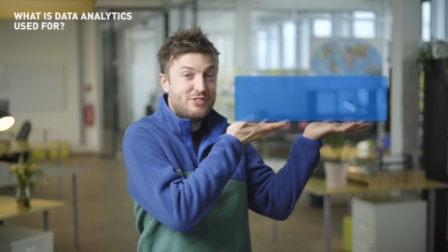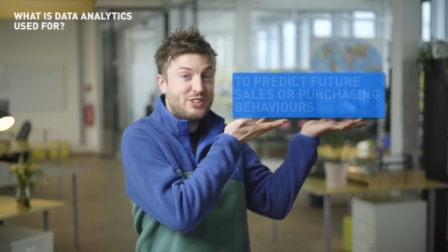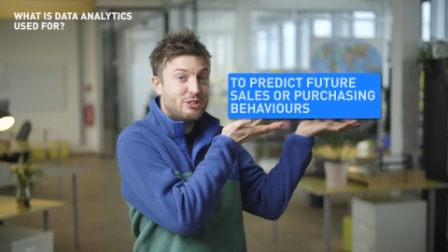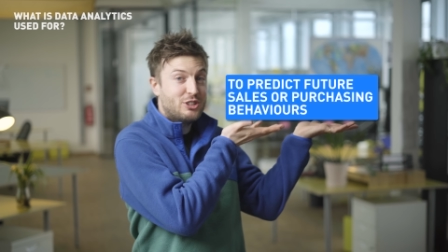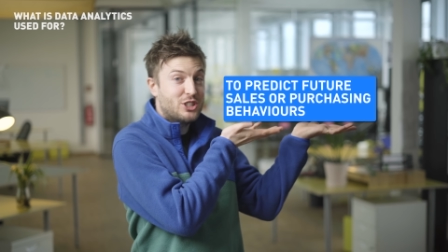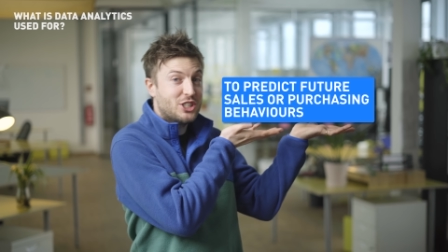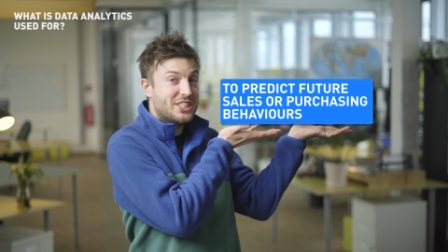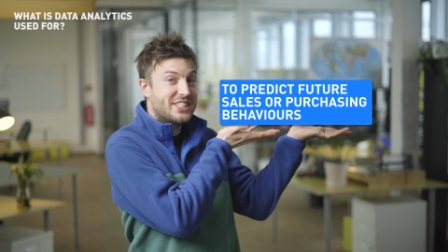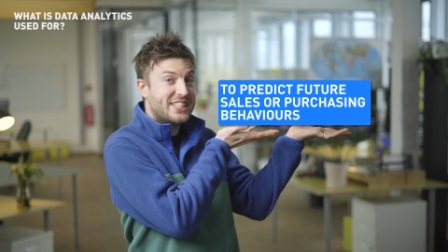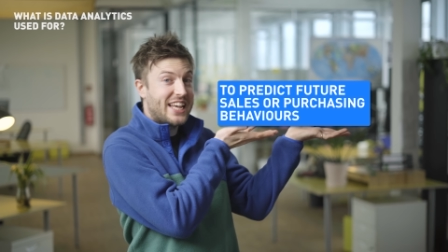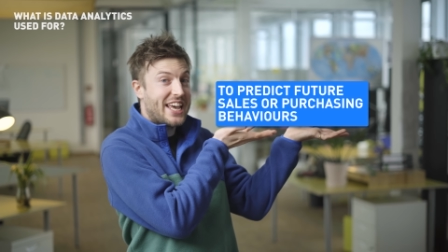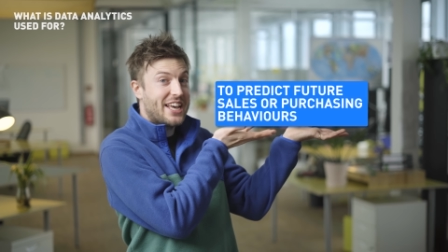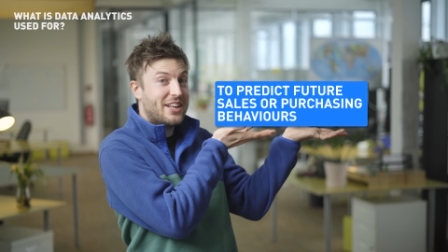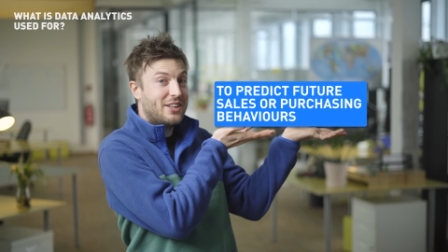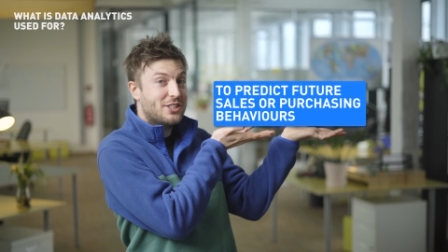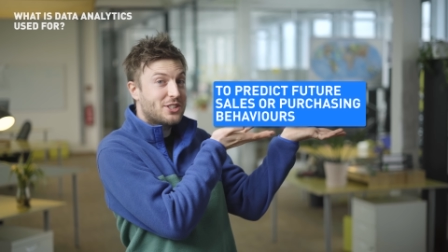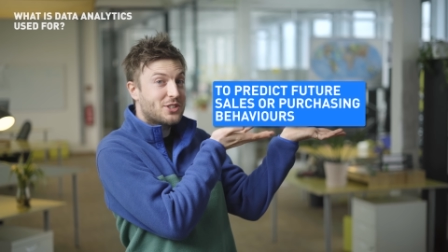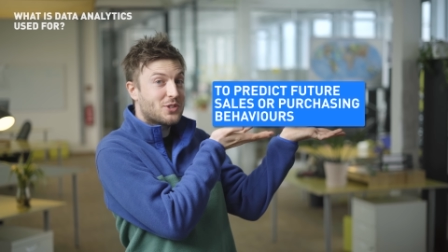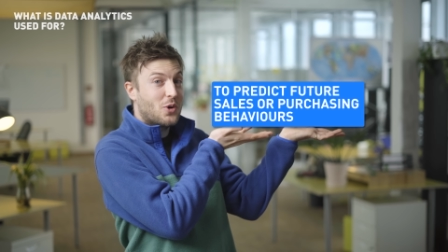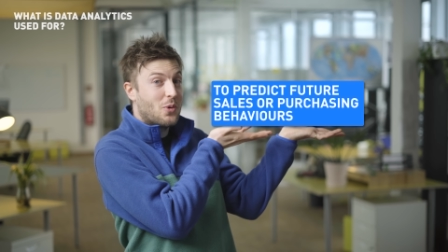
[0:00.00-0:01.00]
future
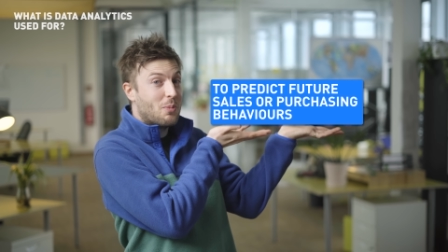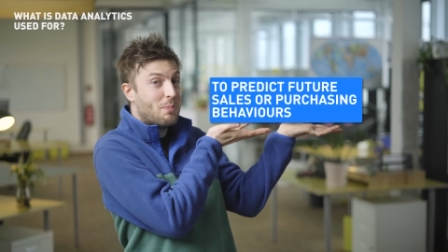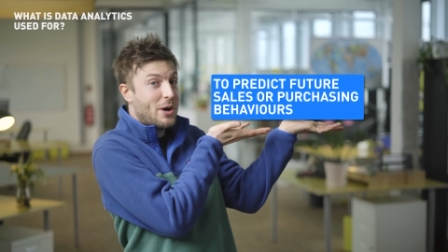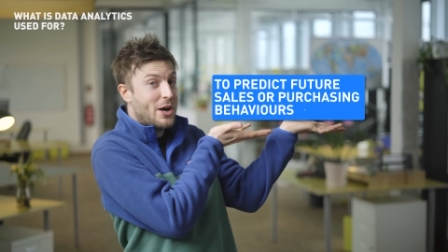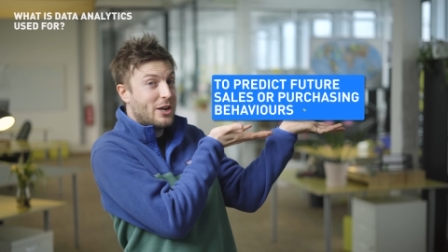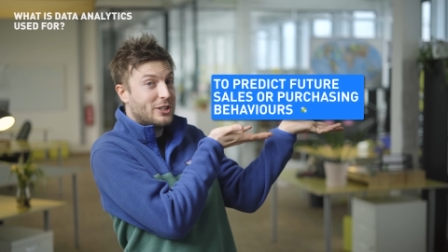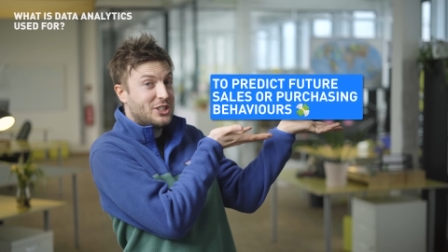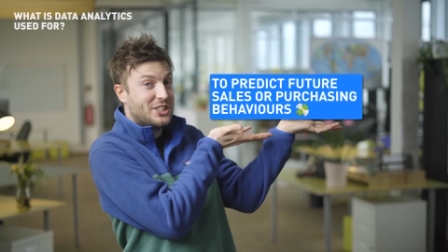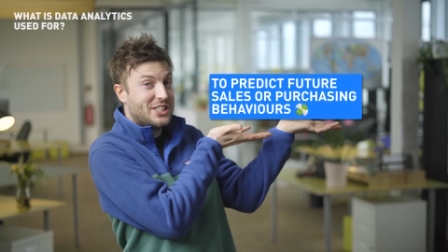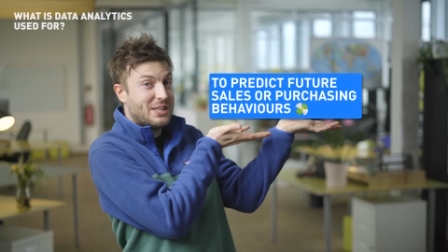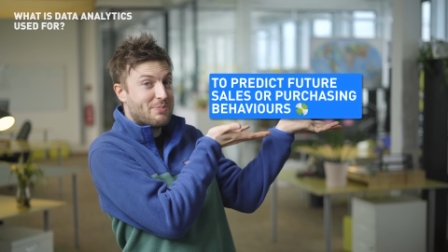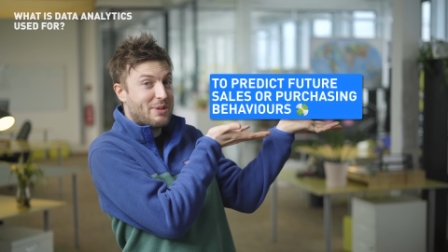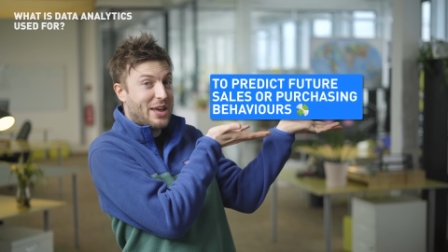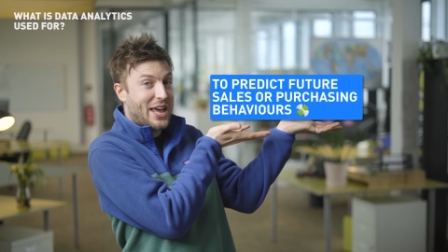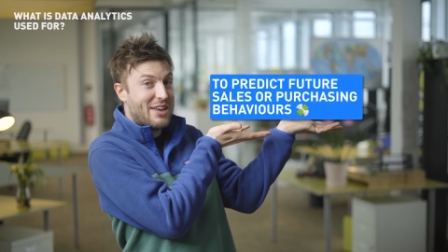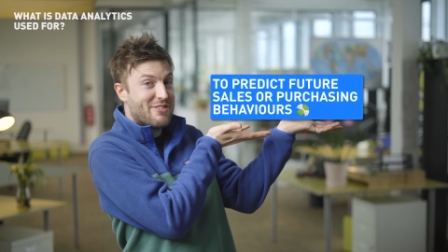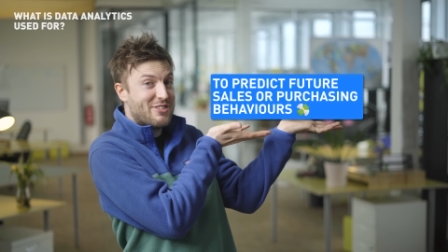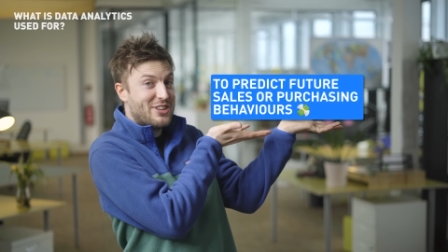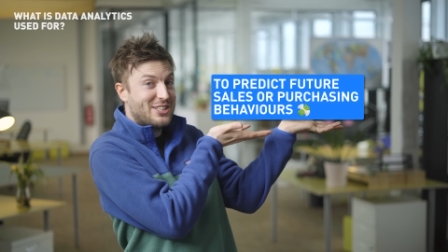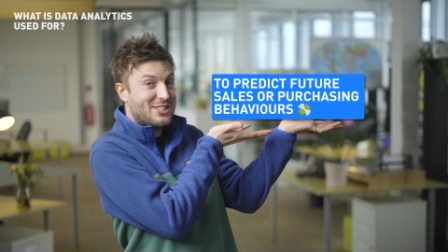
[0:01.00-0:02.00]
sales or purchasing
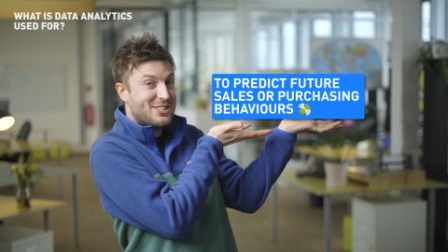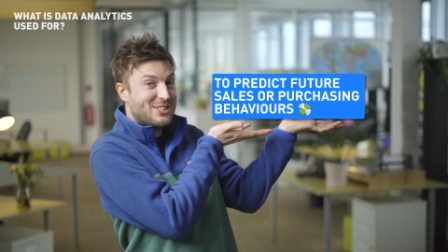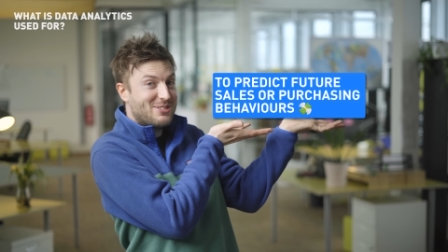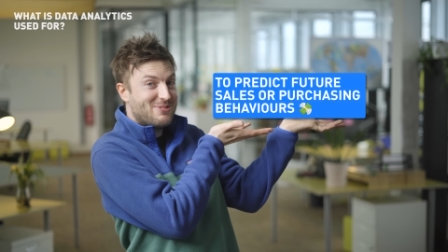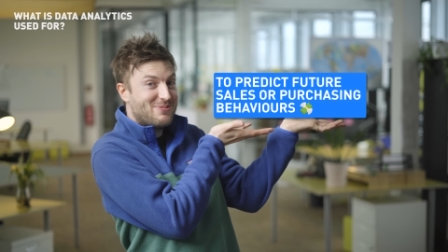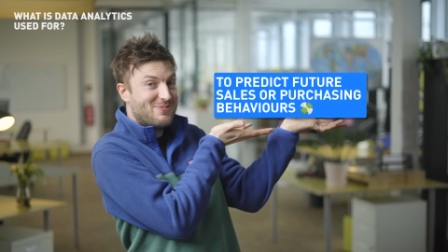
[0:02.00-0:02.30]
behaviors,